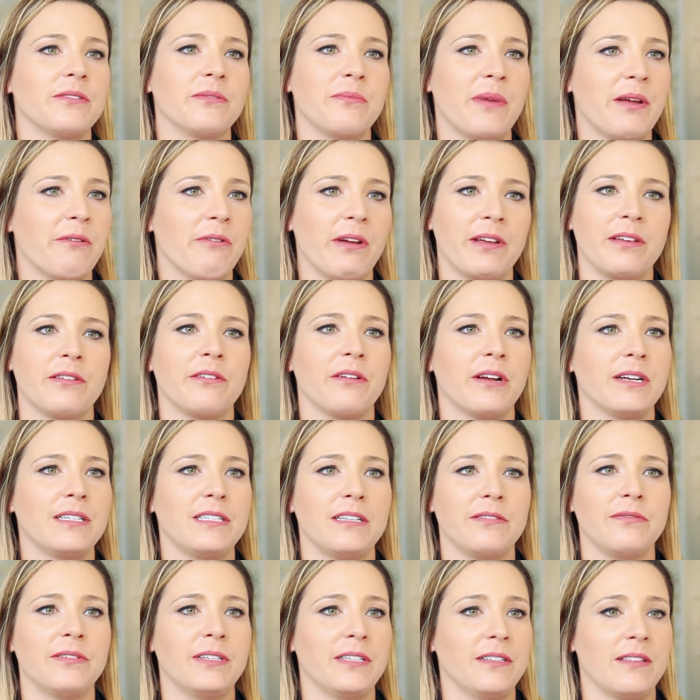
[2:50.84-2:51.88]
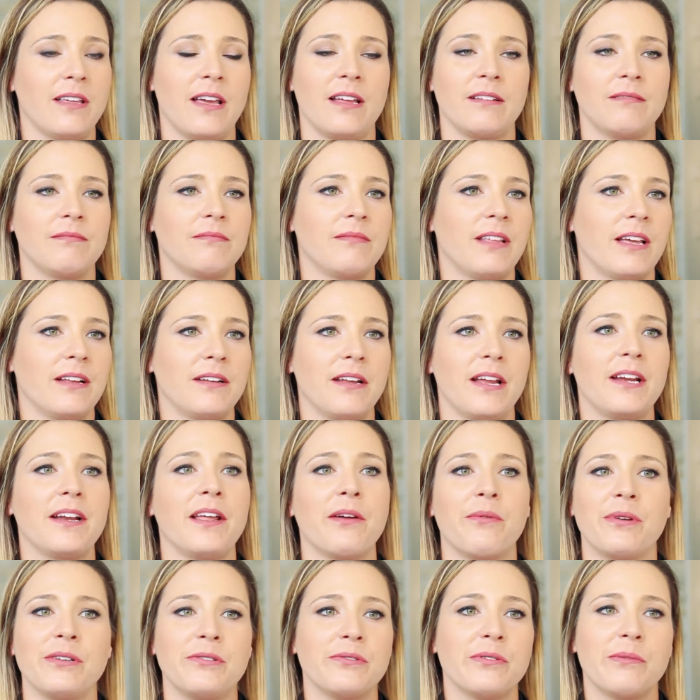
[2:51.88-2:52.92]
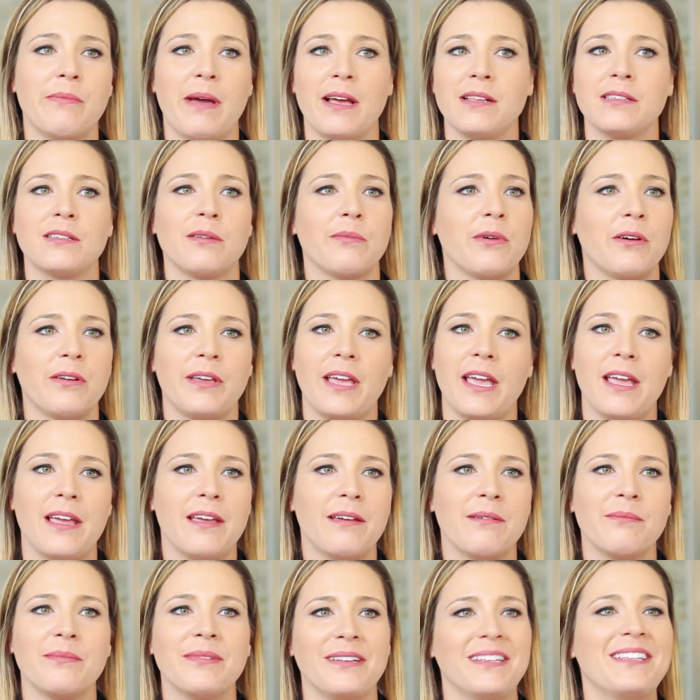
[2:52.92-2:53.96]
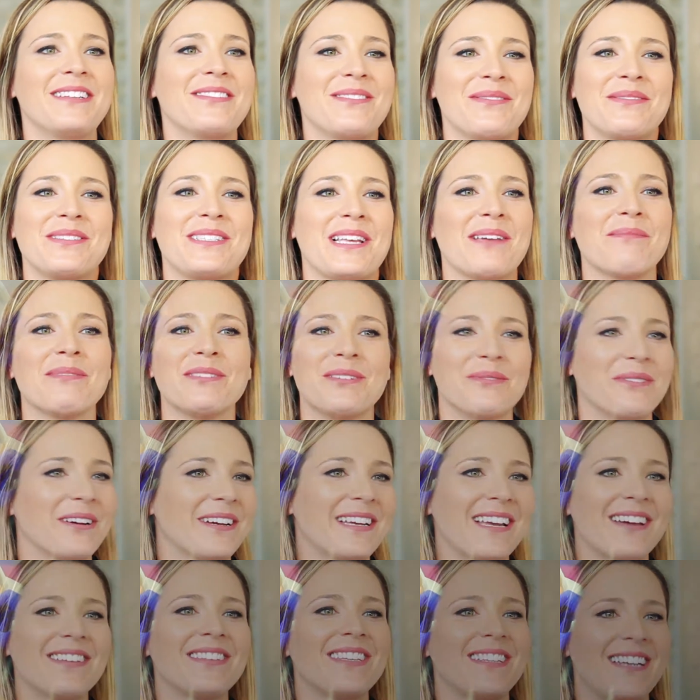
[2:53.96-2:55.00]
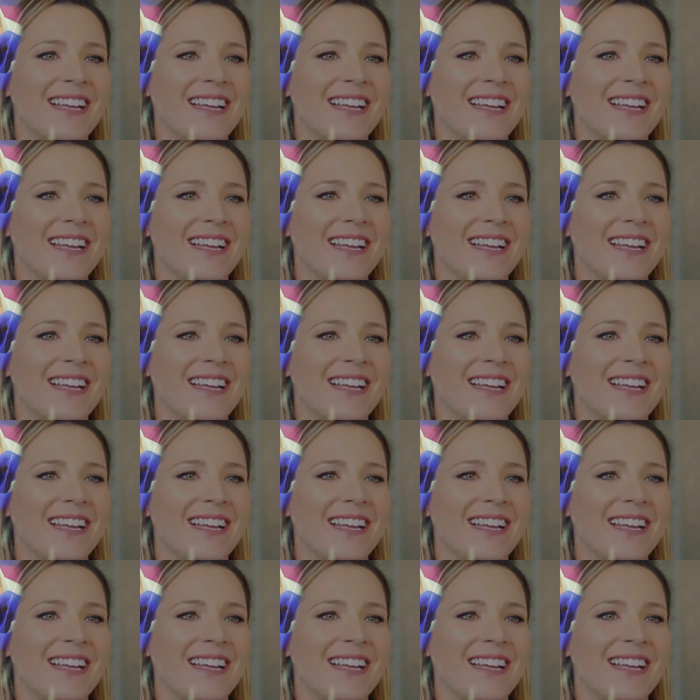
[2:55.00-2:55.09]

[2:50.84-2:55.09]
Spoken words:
to my regular activity. That night I went to a basketball game and was able to work out the